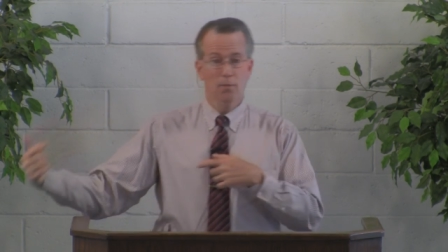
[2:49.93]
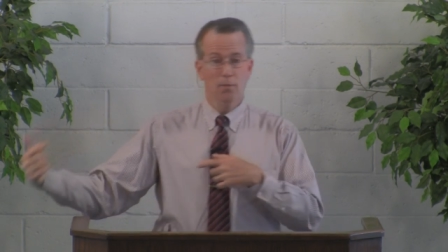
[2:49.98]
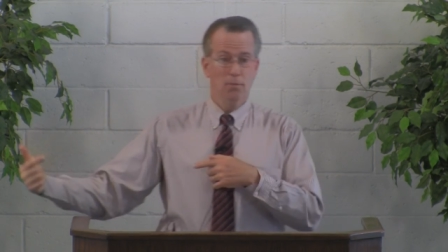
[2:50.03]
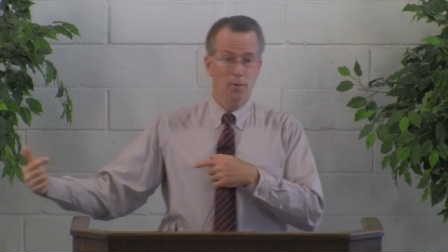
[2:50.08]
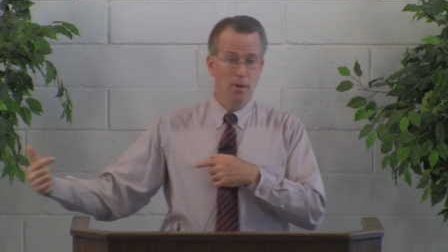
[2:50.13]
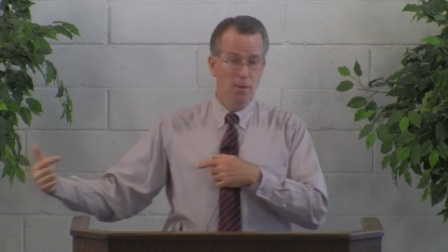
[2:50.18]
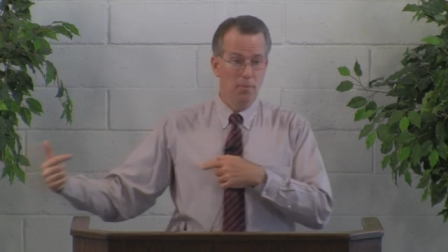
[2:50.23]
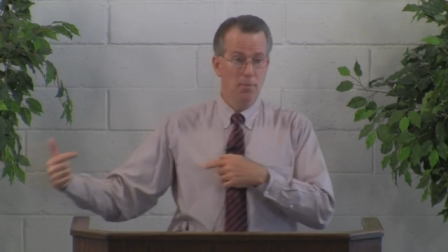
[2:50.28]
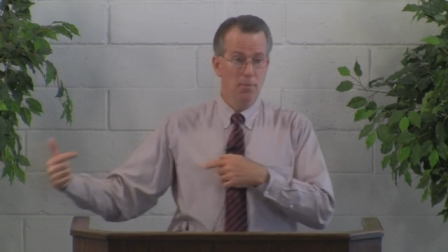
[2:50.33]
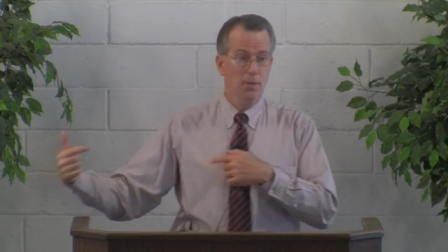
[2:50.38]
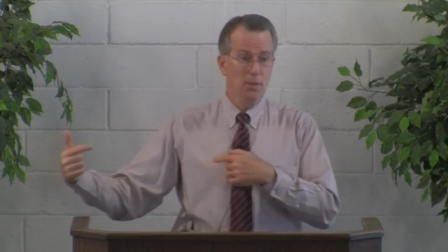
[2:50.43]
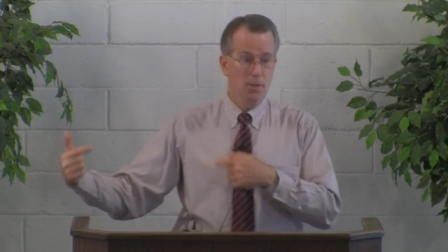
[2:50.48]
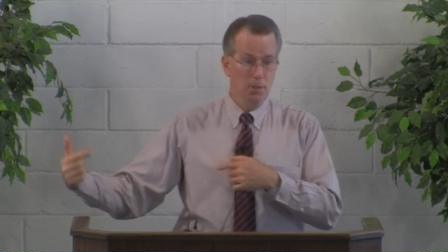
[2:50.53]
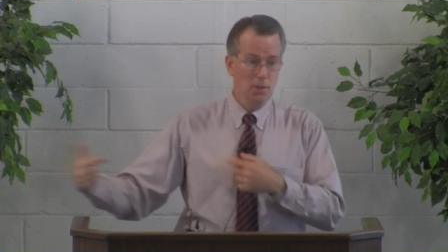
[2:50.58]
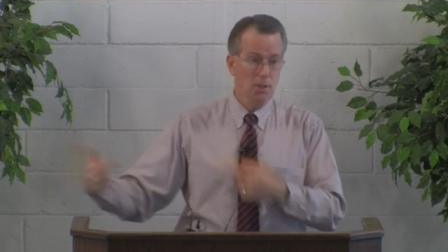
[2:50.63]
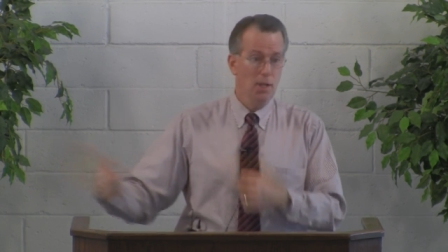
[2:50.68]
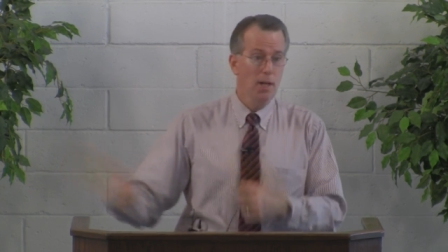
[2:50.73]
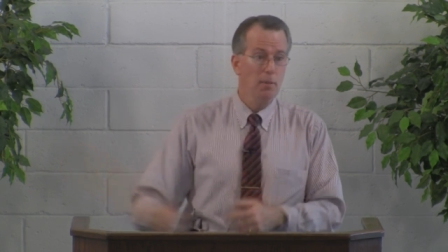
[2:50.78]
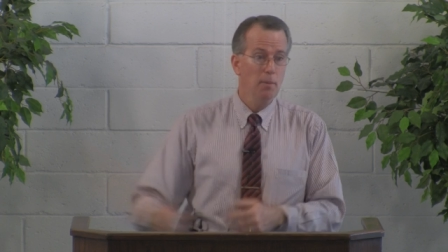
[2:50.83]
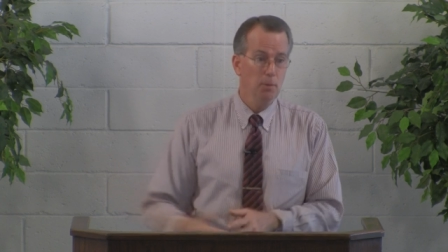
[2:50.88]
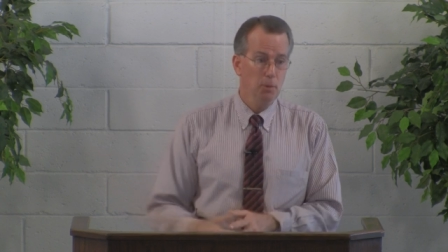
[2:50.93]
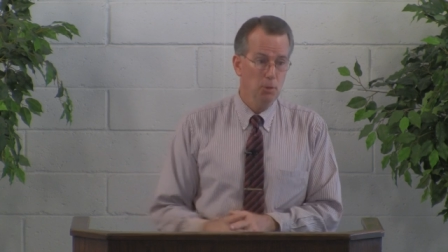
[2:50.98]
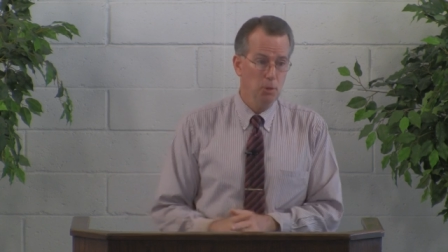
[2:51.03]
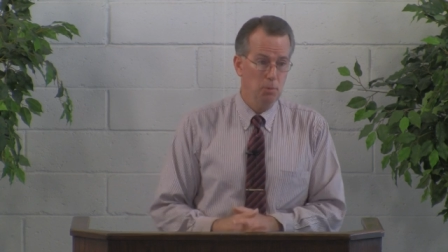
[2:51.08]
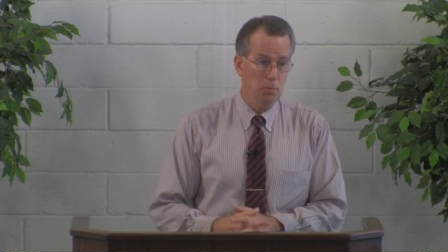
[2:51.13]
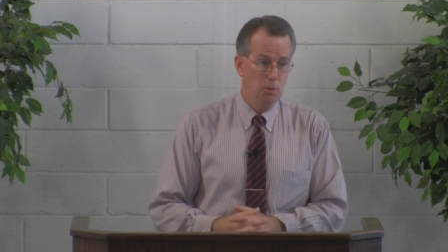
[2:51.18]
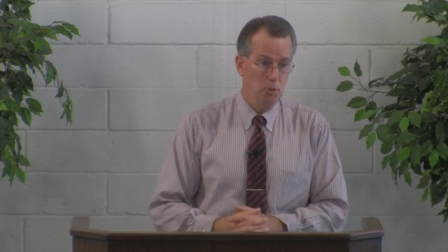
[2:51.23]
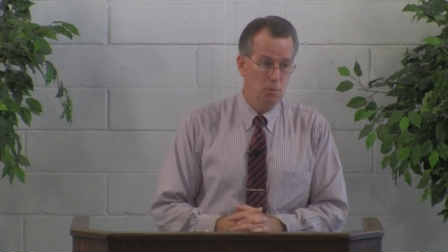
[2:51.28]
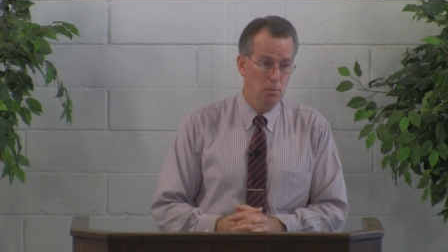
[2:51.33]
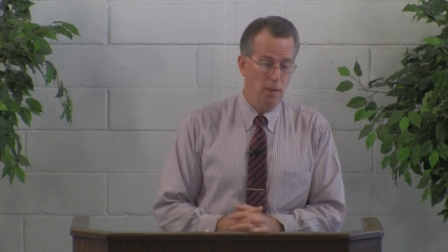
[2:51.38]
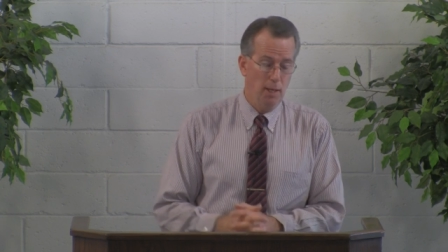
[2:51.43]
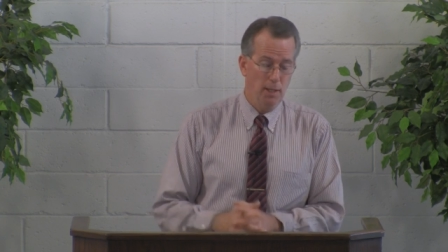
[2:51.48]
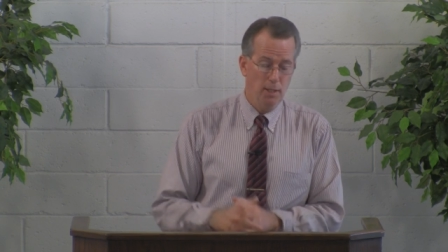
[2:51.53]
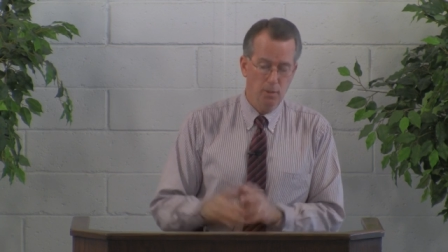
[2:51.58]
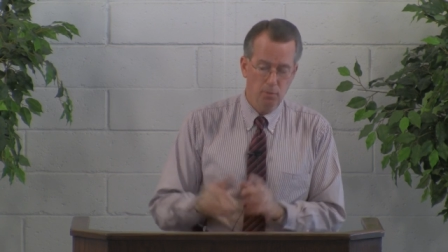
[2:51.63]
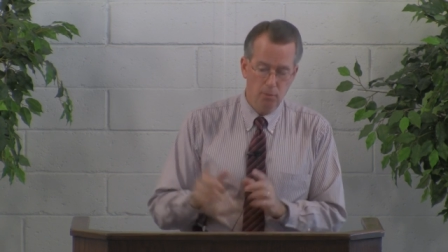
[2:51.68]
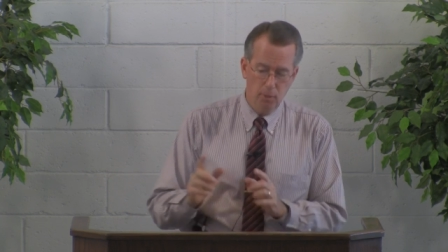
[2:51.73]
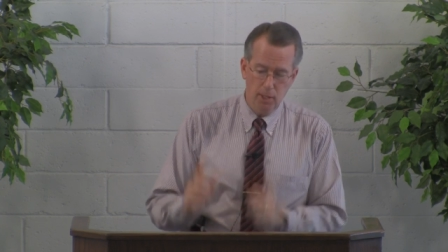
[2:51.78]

from the disciples' perspective,